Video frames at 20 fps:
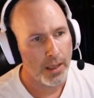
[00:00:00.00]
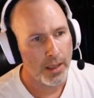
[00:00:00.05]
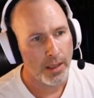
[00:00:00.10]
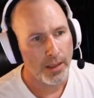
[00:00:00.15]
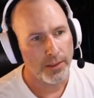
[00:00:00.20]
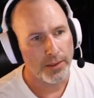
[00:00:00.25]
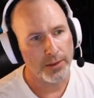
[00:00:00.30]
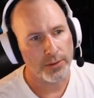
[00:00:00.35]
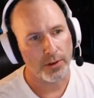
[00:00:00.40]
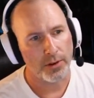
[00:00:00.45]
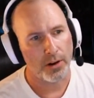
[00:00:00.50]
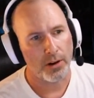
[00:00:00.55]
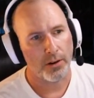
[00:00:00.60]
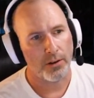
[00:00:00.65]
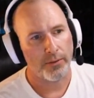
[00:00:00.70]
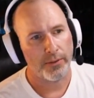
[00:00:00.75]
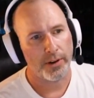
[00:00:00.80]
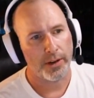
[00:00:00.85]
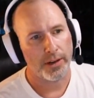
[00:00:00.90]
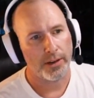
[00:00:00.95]
These are all
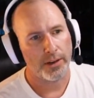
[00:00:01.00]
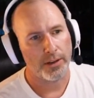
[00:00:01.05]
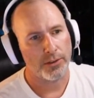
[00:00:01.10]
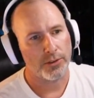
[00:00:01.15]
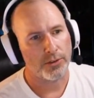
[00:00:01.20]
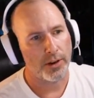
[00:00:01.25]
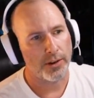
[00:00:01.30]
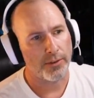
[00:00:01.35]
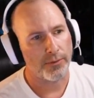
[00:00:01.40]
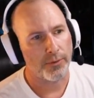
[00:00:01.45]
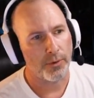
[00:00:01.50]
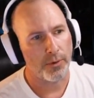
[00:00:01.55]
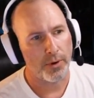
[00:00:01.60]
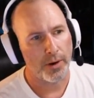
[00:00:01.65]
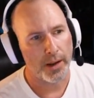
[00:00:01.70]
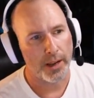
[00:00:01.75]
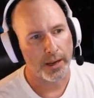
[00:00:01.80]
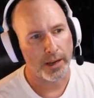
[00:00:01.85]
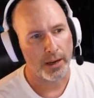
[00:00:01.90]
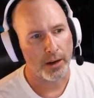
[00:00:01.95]
very straightforward
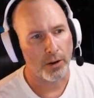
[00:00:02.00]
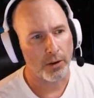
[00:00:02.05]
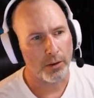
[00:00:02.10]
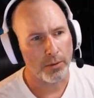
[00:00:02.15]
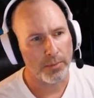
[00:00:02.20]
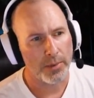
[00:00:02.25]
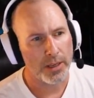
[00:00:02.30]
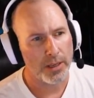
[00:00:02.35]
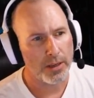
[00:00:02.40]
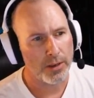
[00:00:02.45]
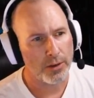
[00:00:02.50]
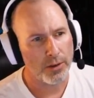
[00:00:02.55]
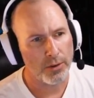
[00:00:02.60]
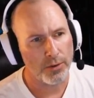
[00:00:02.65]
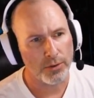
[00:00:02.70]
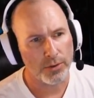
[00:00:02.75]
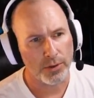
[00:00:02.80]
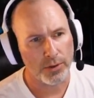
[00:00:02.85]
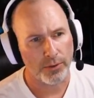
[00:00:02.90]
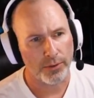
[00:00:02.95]
and can only be
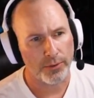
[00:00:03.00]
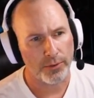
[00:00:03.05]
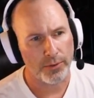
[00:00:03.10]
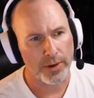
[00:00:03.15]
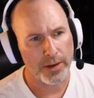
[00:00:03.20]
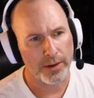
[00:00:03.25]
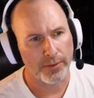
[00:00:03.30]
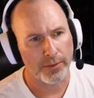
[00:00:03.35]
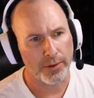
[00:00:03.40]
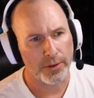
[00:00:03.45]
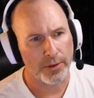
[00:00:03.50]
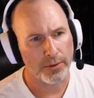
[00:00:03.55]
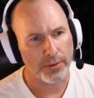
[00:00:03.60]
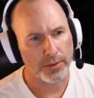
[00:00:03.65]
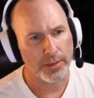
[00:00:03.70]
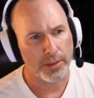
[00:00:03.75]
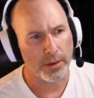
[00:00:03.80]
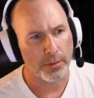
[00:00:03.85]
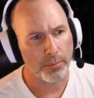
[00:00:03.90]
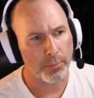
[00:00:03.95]
used on 3 different units
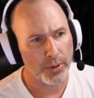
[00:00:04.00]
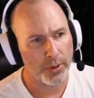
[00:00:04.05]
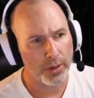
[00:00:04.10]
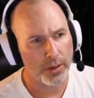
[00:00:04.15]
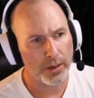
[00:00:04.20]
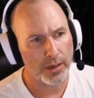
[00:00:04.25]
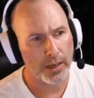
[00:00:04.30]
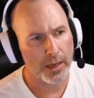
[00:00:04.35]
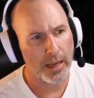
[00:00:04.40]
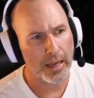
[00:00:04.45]
in a book.